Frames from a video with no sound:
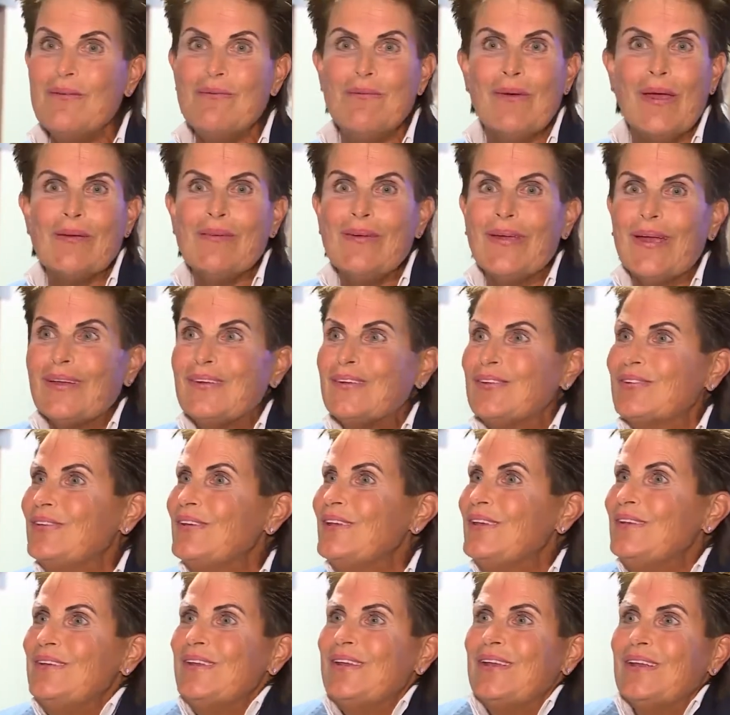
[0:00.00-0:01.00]
Maybe I just
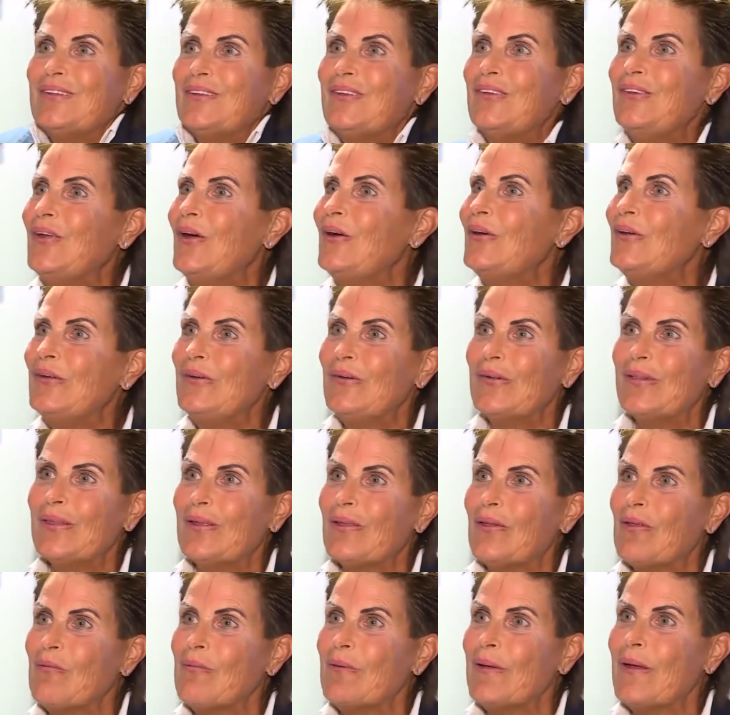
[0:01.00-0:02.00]
need to get to know you a
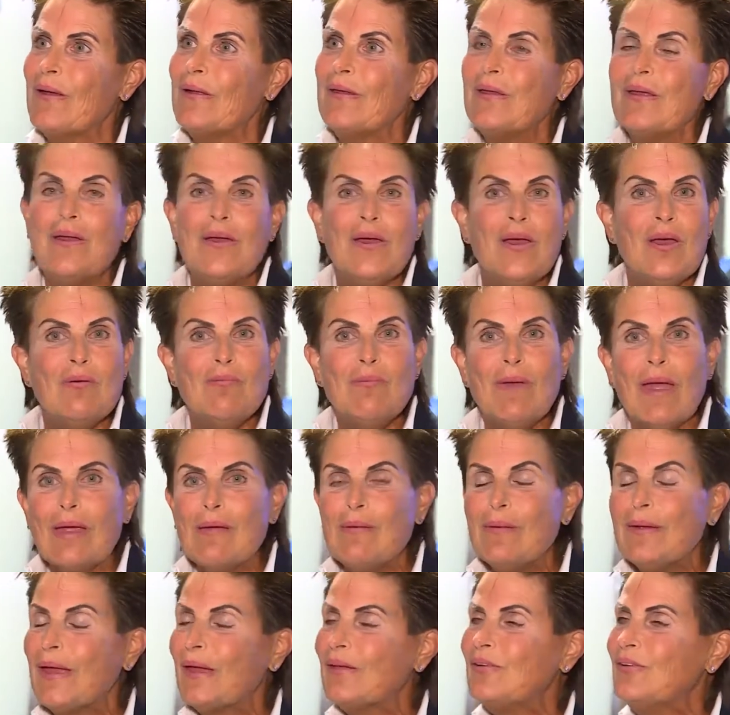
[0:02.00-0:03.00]
little bit.
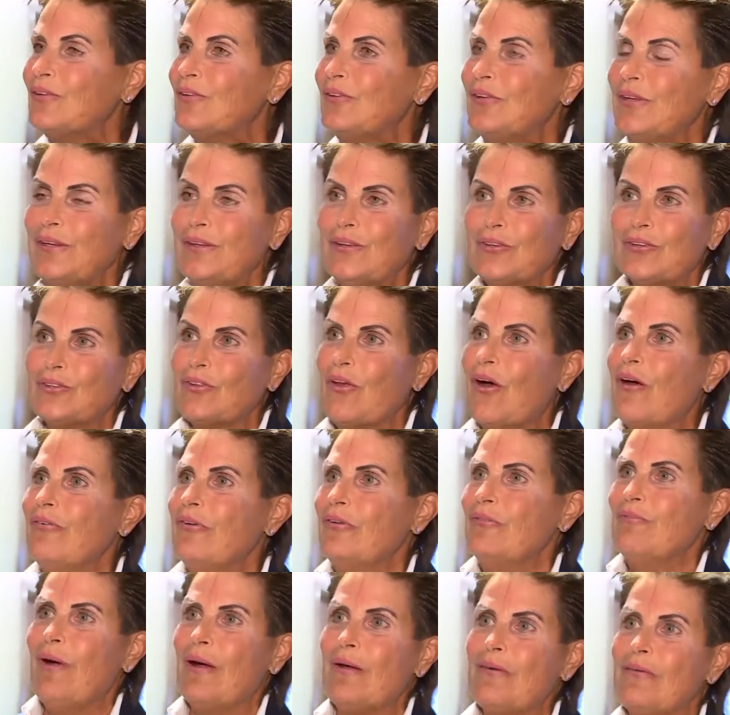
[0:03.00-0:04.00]
Maybe I just need to
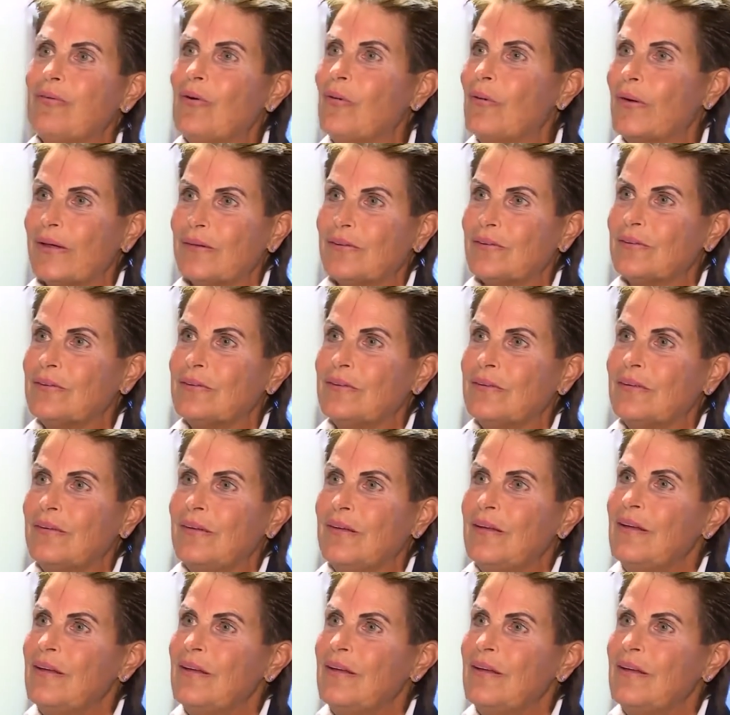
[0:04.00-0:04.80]
soften my voice.